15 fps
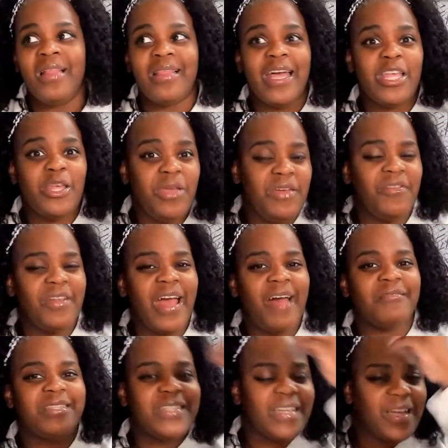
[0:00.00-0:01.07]
Like, you even
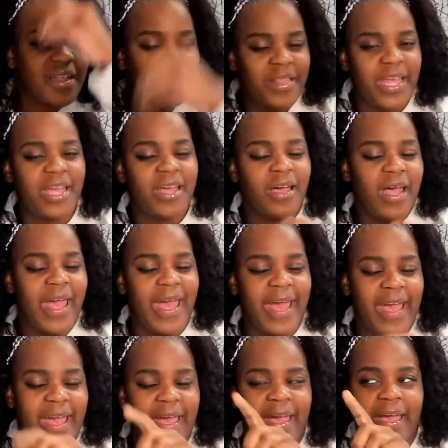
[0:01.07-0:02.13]
have to click
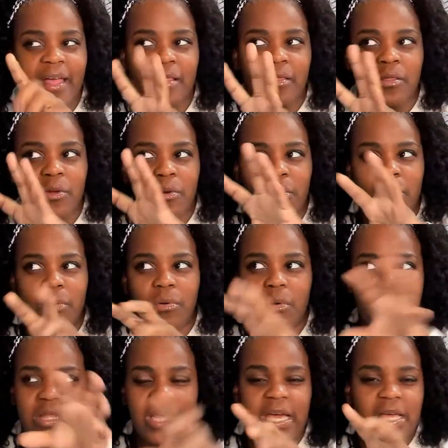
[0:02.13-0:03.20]
a
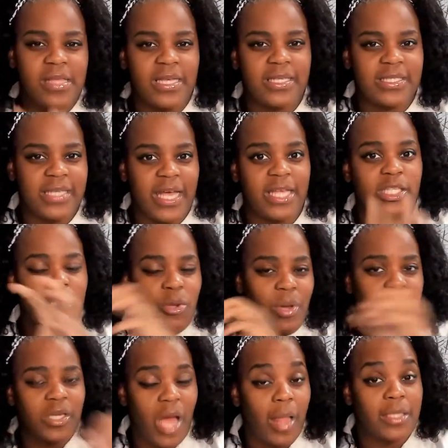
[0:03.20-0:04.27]
little thing that says you
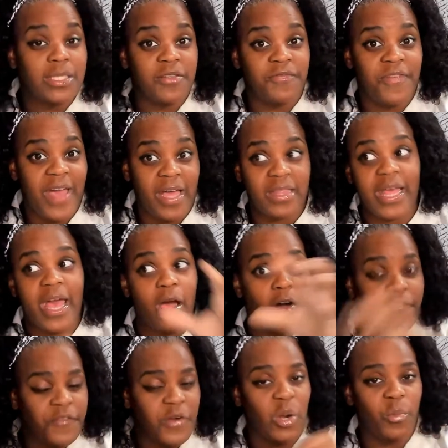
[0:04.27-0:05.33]
acknowledge the fact that
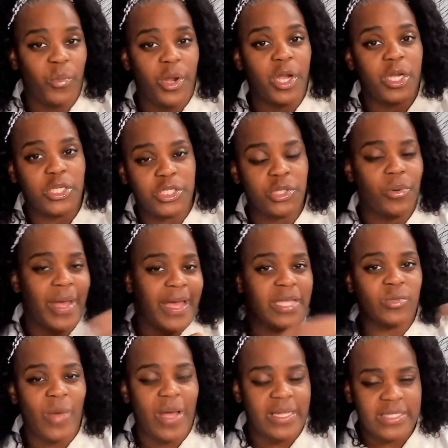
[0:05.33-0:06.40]
a firmware could do
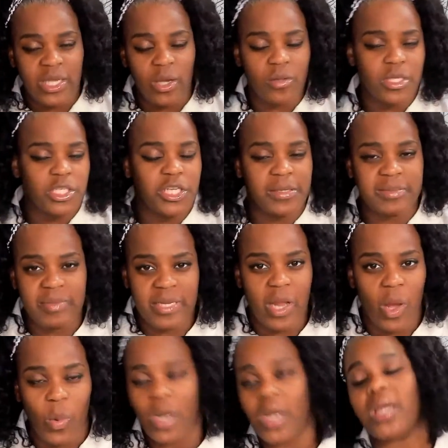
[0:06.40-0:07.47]
X, Y, and Z, or the chips may
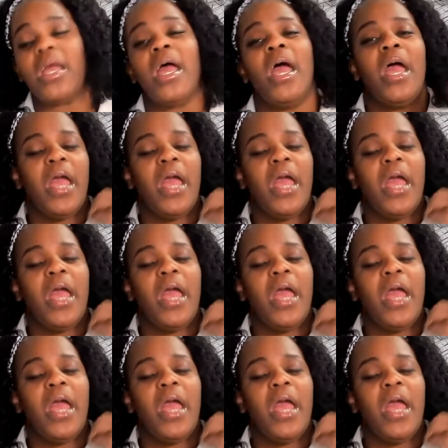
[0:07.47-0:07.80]
not work.